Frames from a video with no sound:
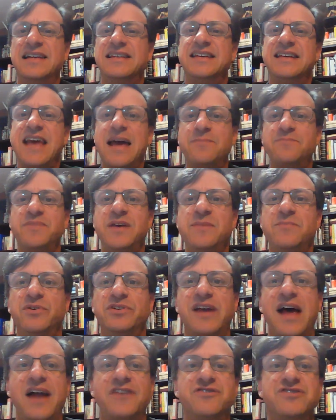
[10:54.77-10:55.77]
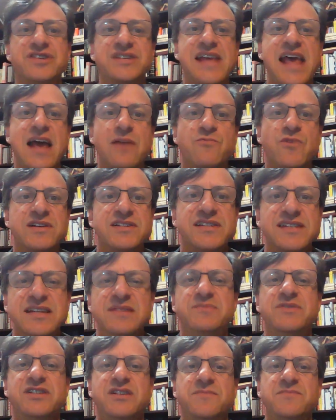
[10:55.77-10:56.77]
to get people to understand what
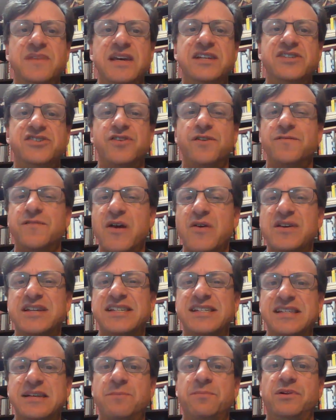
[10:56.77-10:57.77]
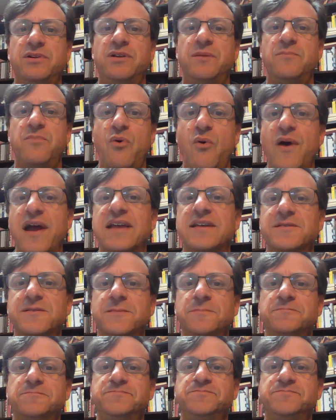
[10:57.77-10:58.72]
seems to me so very simple a point.